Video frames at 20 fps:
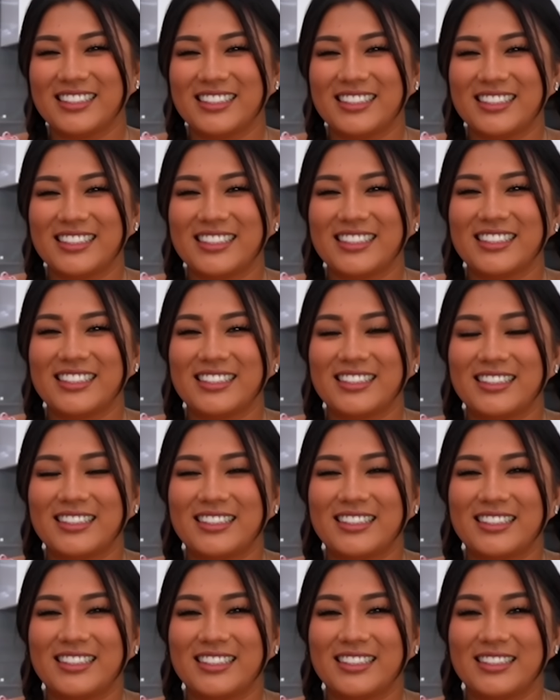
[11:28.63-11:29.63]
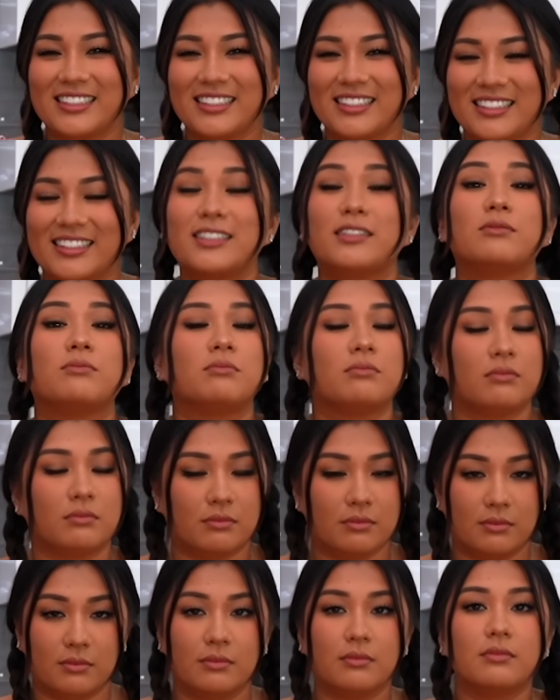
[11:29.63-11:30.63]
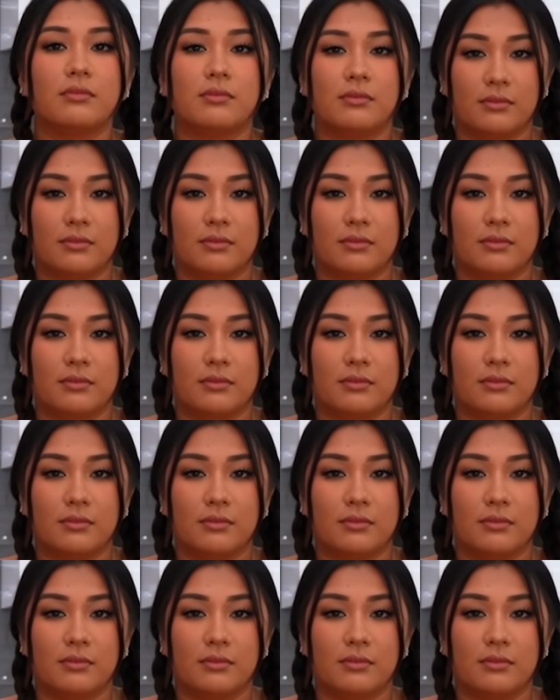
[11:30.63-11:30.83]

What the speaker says: (not speaking)